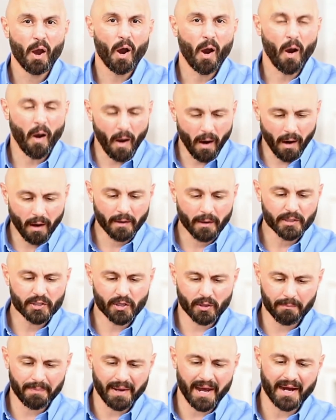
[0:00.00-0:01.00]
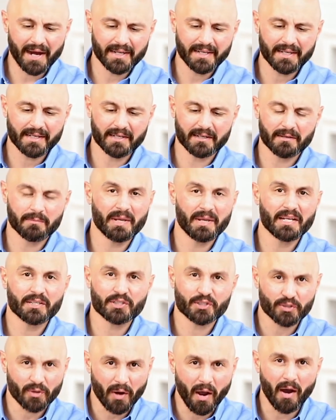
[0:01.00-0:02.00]
Or your body can be
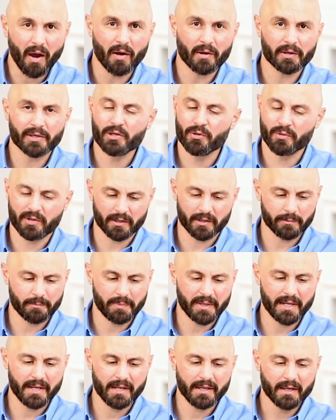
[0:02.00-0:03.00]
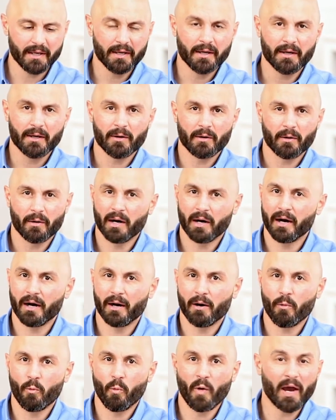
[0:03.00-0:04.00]
strong. You can be
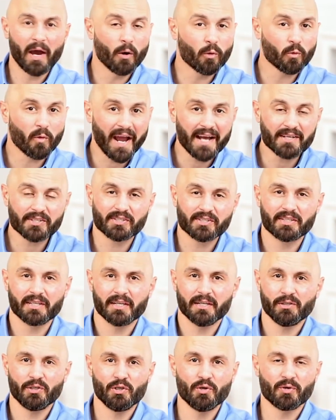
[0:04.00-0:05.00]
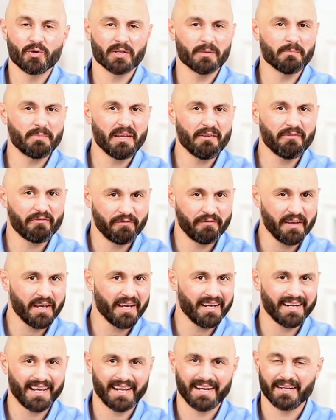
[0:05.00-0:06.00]
well rested. You can be
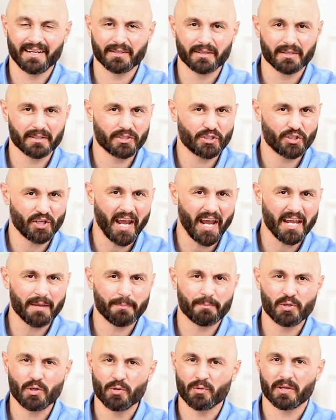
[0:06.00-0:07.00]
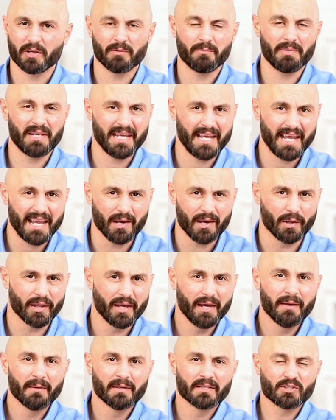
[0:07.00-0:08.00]
fit and in good shape. You can be healed.
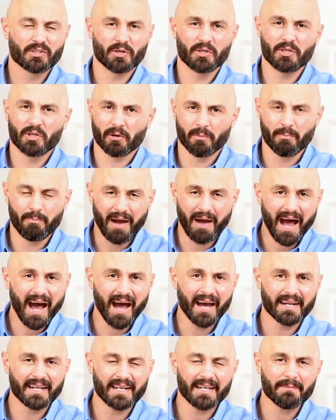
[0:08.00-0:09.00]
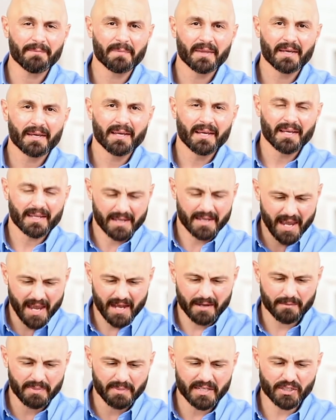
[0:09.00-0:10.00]
So your body
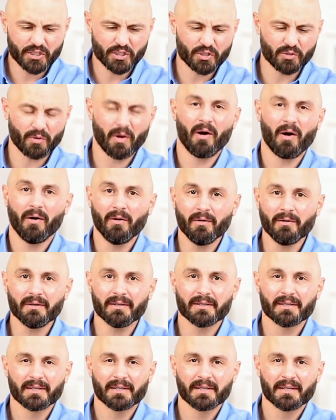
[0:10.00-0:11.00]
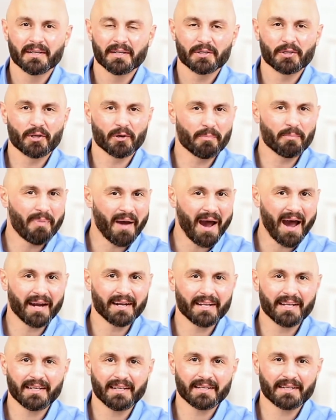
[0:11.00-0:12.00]
can be strong. Your
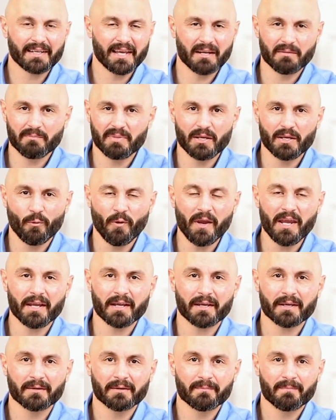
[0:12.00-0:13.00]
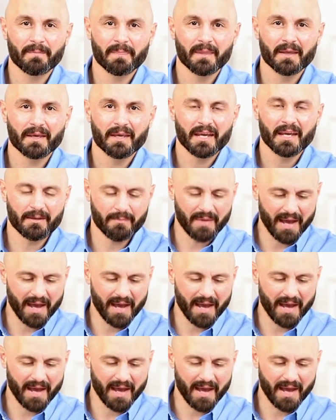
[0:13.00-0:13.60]
body can be weak. In